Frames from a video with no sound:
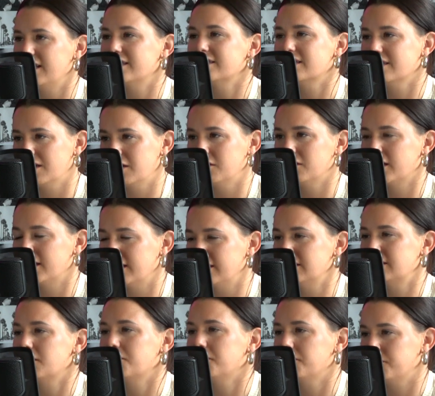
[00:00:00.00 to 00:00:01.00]
is
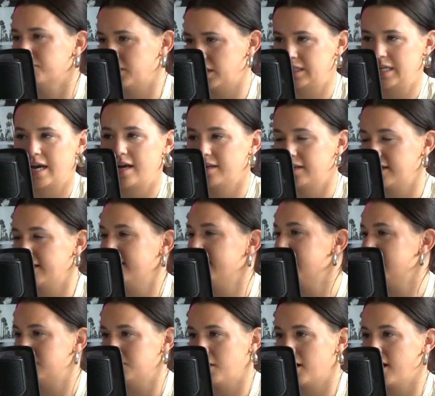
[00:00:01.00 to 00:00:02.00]
Logan's. Italian
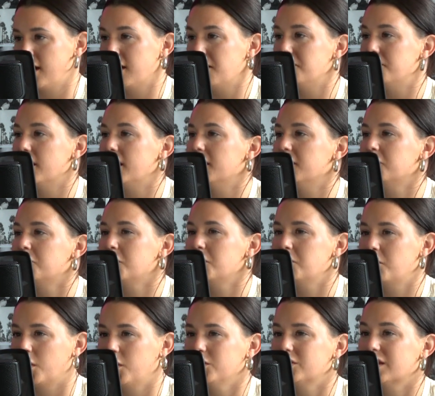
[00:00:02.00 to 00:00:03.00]
is mine, but we
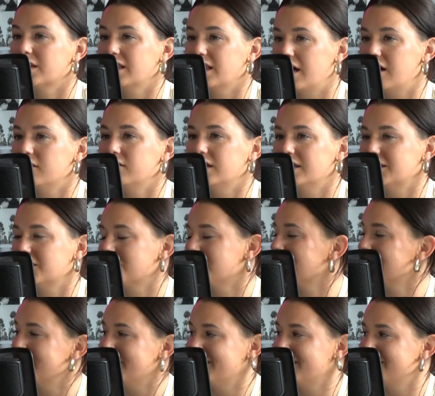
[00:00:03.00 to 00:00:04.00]
both love like
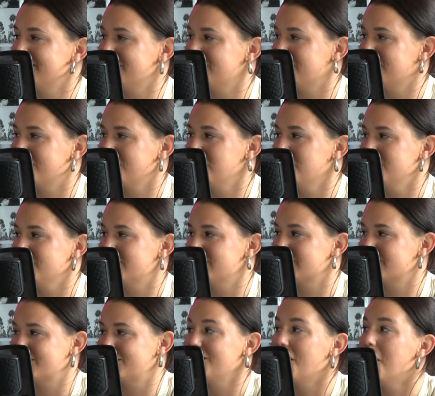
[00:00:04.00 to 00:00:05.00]
Korean food
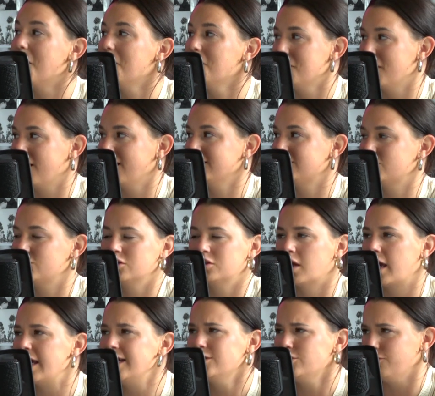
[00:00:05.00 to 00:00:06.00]
so much. Just
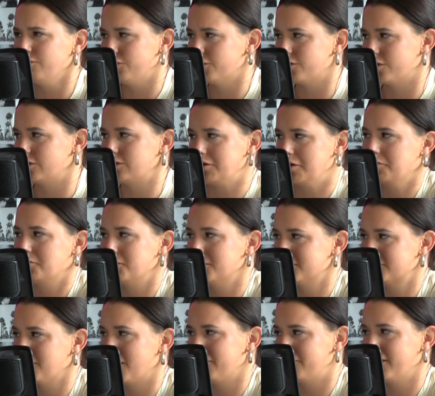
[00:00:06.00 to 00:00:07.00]
Asian food in general
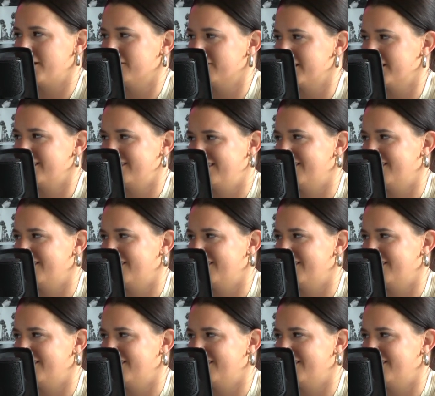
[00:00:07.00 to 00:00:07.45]
is my favorite